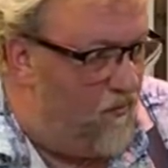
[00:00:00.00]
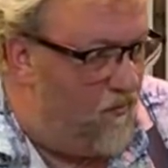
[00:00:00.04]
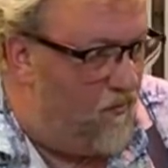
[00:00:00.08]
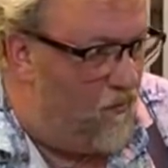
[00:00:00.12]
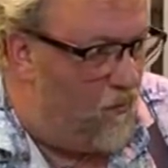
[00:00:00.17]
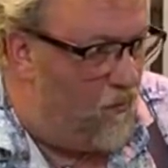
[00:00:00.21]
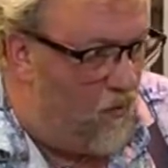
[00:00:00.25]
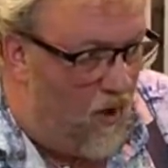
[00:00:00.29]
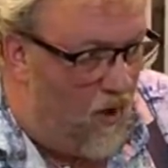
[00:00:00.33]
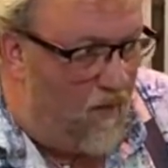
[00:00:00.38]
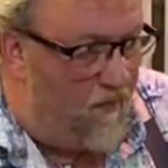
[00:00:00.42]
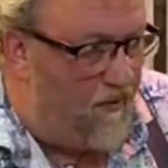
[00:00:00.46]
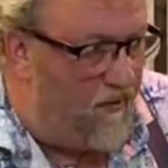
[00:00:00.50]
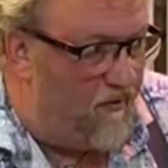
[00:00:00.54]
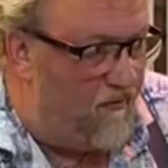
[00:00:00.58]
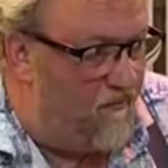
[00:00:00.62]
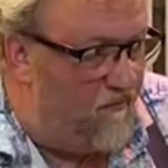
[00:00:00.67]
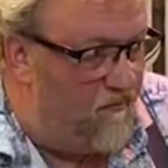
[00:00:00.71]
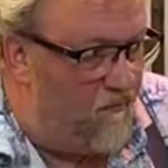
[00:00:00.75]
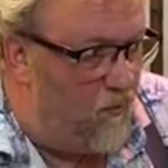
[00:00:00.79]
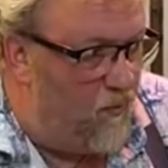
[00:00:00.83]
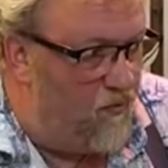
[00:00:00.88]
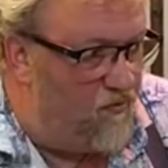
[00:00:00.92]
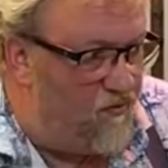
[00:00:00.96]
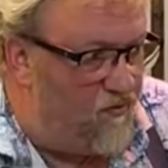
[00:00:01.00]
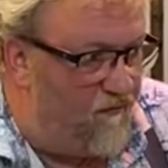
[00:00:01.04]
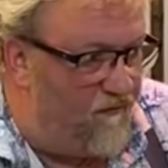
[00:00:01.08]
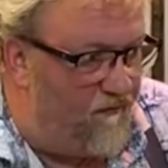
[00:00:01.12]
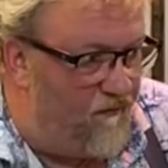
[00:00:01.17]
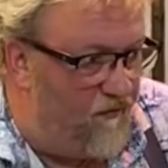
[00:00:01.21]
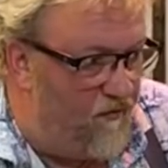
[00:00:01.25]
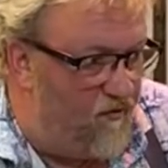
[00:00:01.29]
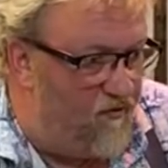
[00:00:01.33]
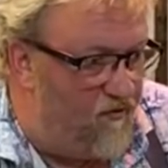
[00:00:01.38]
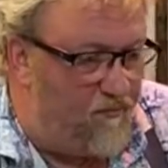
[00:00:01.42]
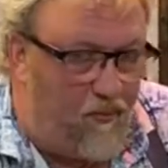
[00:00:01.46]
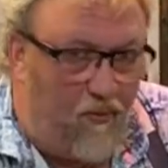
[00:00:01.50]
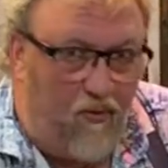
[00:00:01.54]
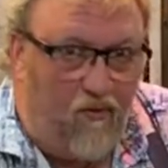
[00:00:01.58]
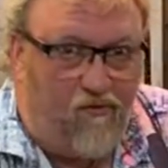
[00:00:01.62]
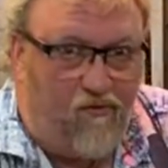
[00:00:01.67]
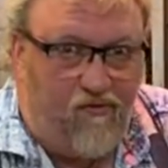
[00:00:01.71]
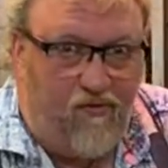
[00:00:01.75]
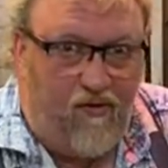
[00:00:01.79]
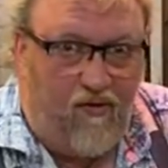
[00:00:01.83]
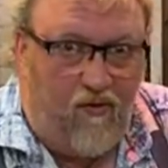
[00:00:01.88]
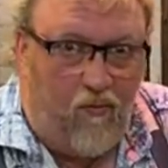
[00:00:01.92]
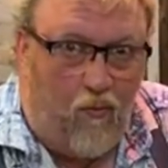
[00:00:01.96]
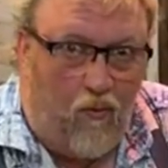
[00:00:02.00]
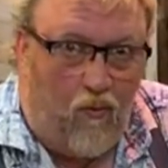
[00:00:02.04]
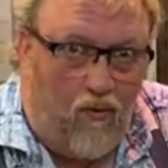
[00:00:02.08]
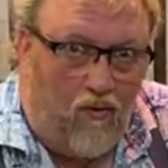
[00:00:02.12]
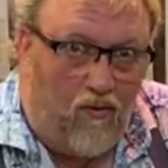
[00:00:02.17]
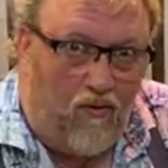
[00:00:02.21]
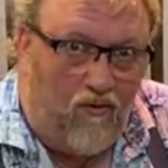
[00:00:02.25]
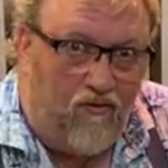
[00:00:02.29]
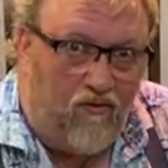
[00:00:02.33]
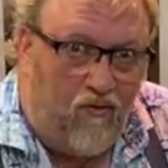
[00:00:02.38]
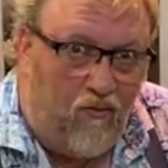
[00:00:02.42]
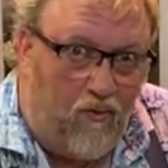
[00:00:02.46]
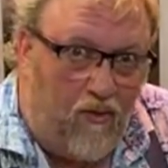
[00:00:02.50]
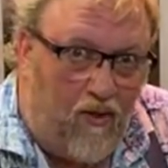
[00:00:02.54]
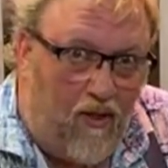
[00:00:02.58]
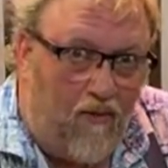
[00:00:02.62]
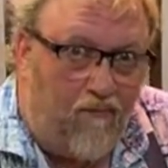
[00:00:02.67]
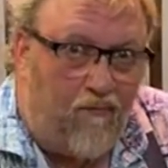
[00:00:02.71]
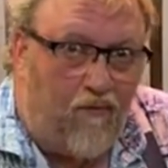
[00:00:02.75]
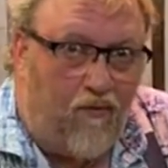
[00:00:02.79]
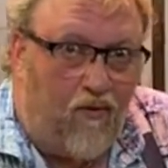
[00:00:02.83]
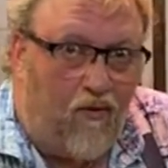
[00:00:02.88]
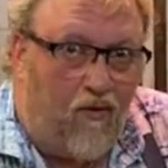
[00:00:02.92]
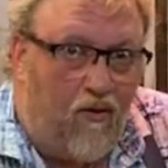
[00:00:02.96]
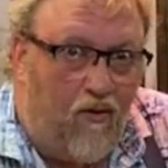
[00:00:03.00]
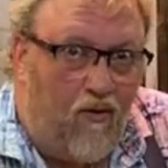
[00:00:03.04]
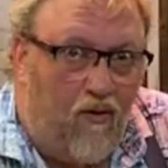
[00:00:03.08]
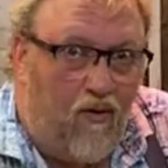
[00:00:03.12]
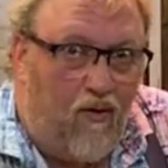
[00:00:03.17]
Robin was the first person in the world to ever